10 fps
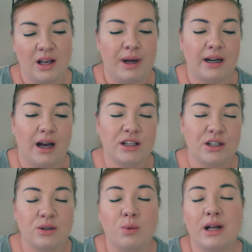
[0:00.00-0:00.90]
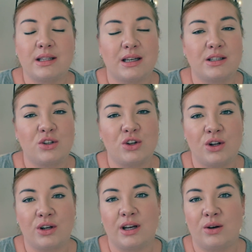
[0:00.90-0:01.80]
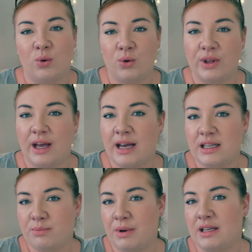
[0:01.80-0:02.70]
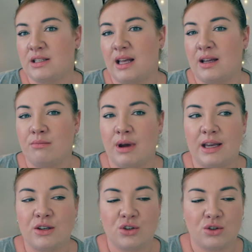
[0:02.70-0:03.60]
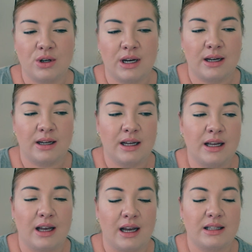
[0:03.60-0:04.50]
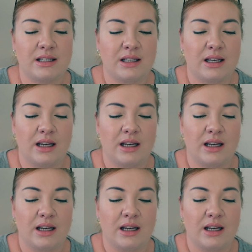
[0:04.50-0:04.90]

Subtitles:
but I just want us to look at all the aspects and make sure that